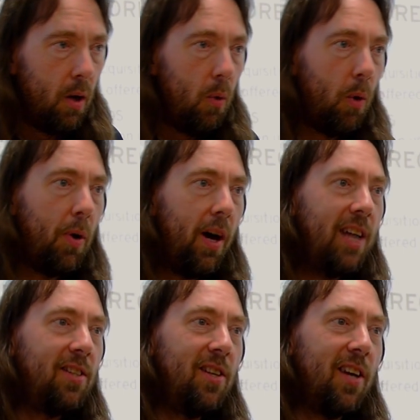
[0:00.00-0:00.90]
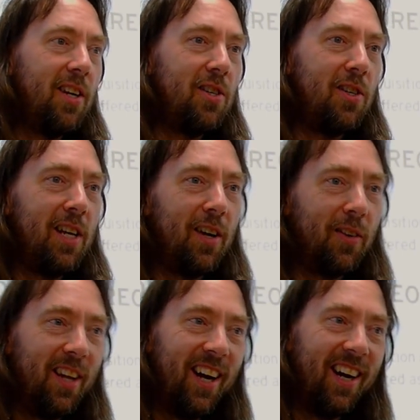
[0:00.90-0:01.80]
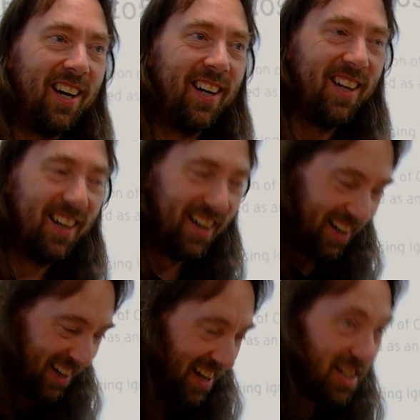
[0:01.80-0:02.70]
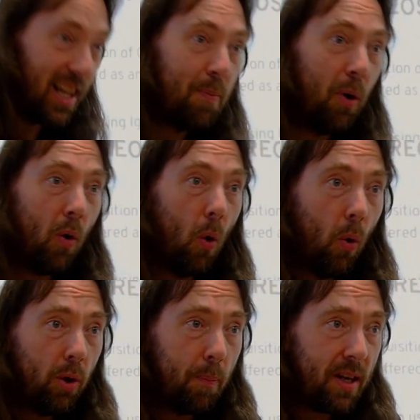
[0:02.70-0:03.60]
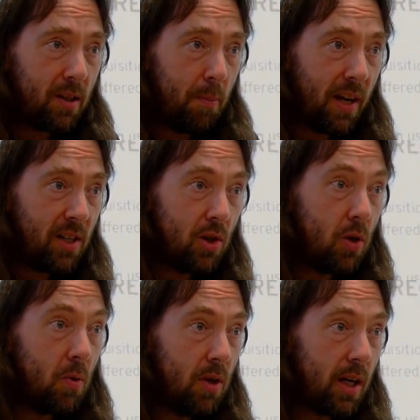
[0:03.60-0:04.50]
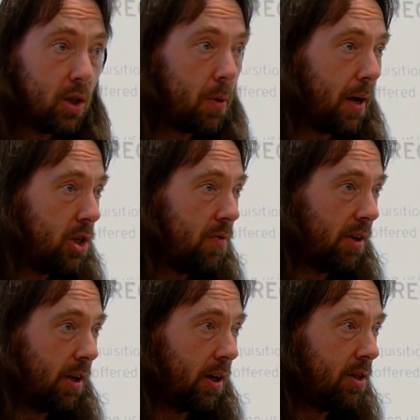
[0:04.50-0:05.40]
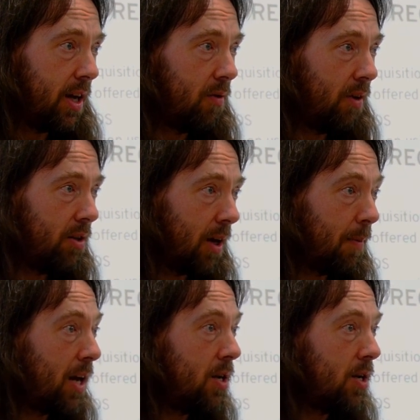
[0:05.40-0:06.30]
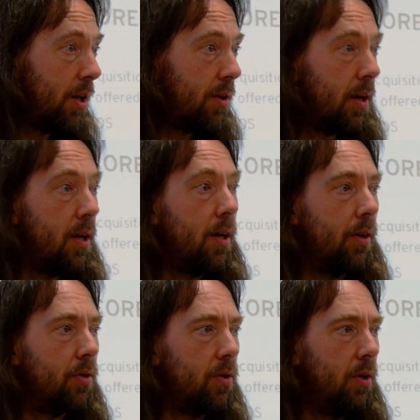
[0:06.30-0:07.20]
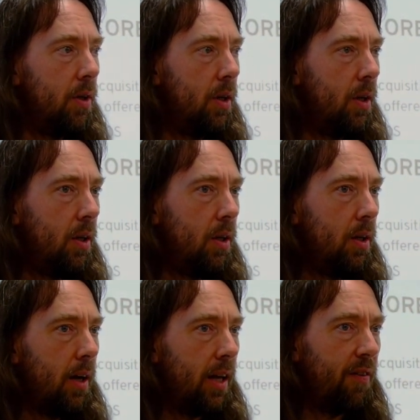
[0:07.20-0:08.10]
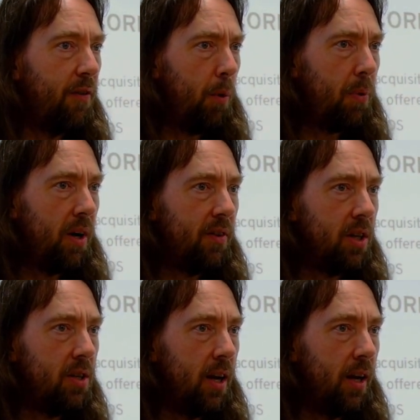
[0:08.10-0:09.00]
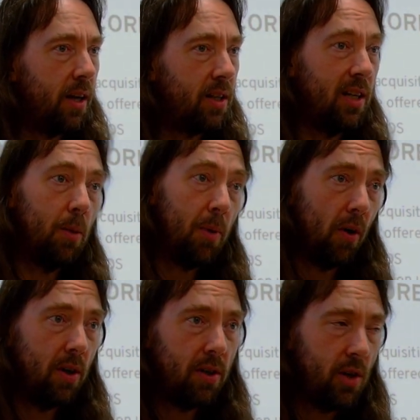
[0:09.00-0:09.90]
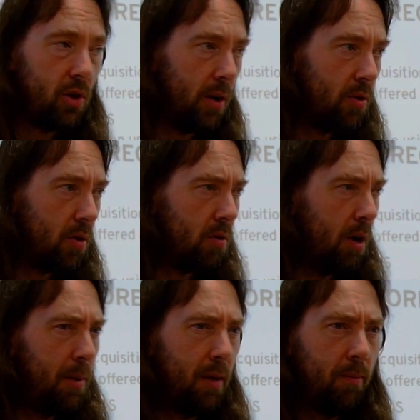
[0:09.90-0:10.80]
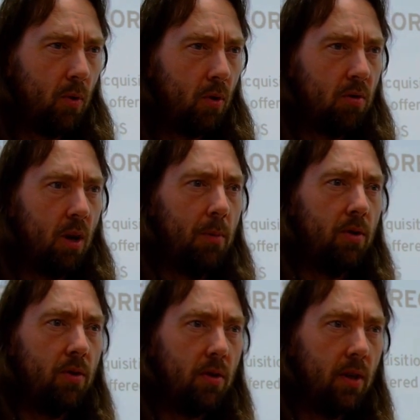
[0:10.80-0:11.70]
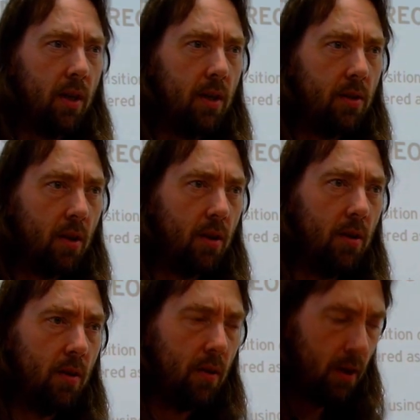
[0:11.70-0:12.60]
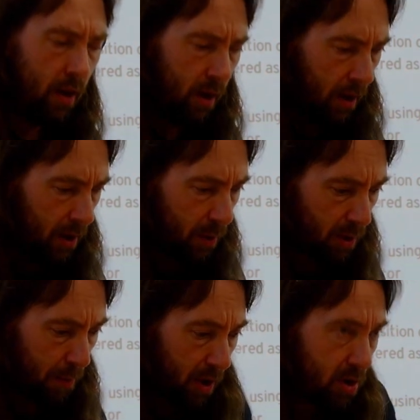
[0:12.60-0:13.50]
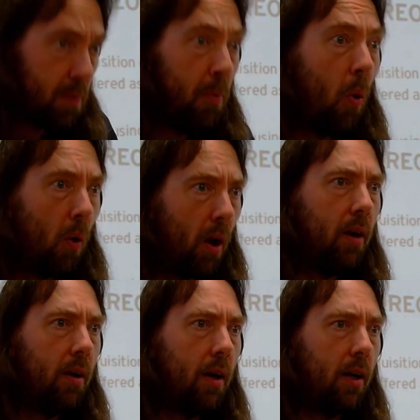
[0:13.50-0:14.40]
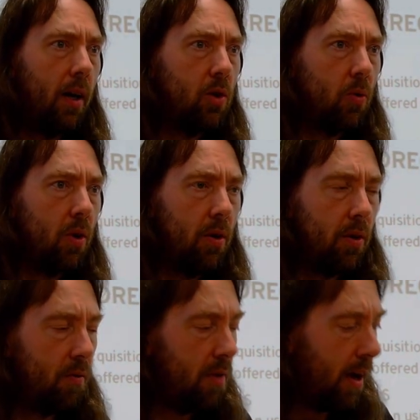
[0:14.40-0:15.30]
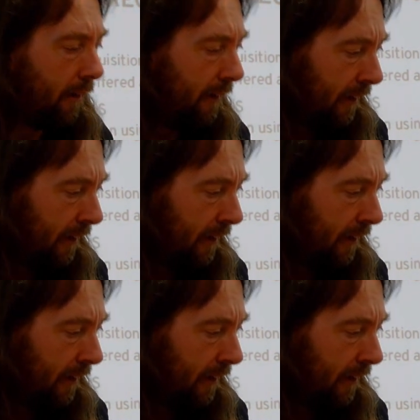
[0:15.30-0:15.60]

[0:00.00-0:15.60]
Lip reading: We'll put SSHD on there. So they put all the bits and pieces you need to actually run the container runtime and nothing else. And the footprint of container Linux, and to be honest, they chose Chromium or Chromos as the kernel. So it was a much smaller actual kernel than RHEL.